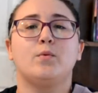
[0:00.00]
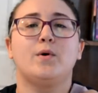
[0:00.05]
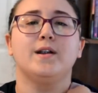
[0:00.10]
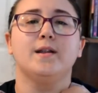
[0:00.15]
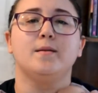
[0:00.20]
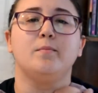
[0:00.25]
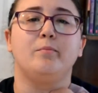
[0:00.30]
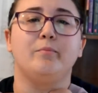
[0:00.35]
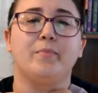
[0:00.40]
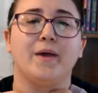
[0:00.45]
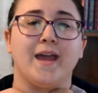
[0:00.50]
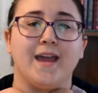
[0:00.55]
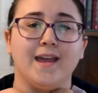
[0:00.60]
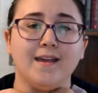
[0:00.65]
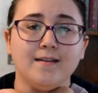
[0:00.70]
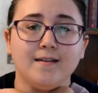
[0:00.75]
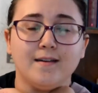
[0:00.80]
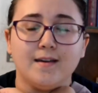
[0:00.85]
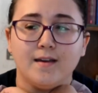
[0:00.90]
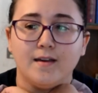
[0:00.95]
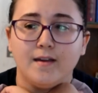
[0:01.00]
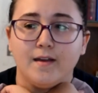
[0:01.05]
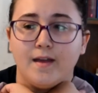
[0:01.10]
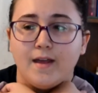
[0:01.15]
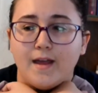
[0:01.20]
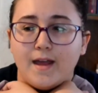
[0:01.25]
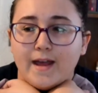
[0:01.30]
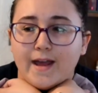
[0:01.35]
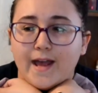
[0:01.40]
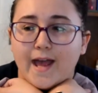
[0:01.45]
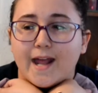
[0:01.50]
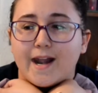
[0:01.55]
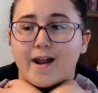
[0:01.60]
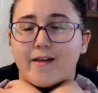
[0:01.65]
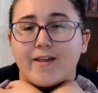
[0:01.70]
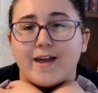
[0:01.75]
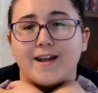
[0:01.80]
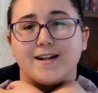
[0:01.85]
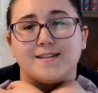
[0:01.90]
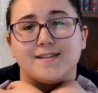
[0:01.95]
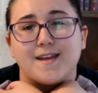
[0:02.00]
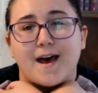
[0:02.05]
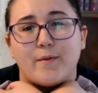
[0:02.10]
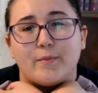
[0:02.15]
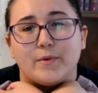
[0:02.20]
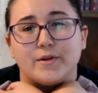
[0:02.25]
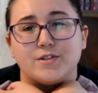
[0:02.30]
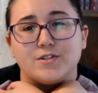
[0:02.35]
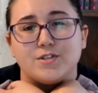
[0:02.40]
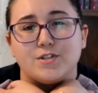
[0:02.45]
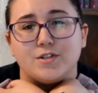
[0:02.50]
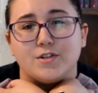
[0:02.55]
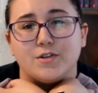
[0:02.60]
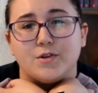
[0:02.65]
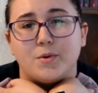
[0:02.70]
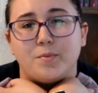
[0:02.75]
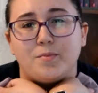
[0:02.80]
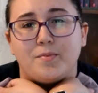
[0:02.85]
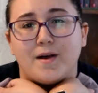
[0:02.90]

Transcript: one in pink and I liked that one too,